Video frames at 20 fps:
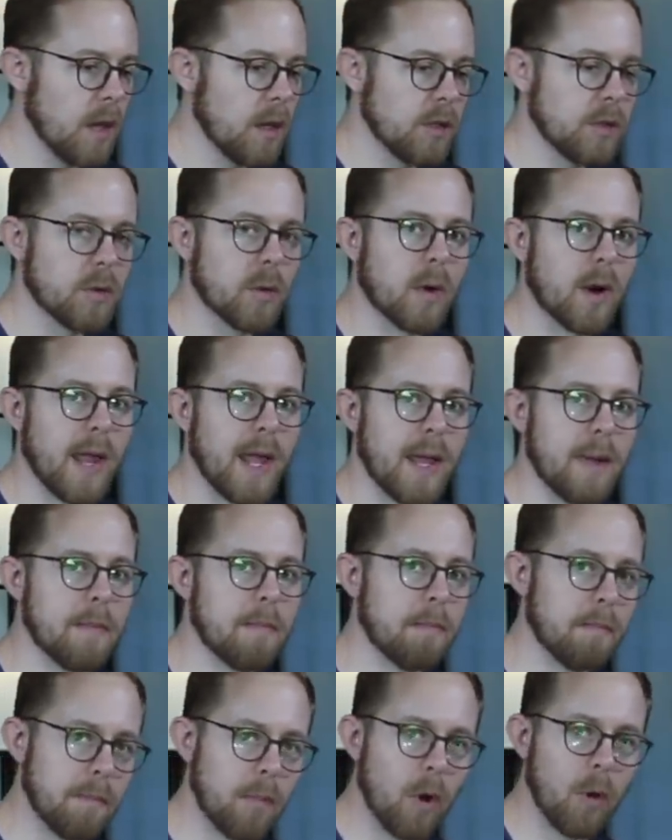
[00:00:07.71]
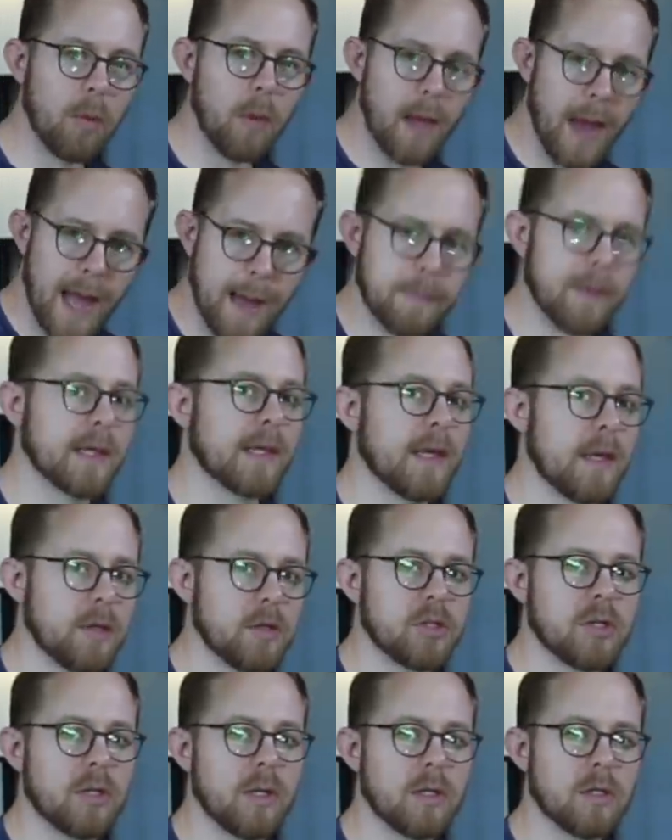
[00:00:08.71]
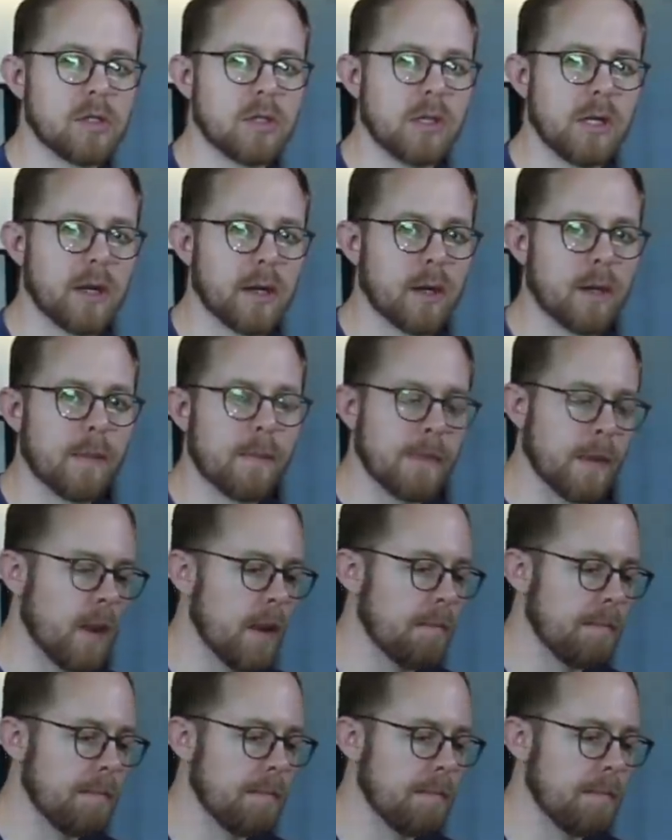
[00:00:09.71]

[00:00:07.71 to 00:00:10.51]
you're a mobile application engineer.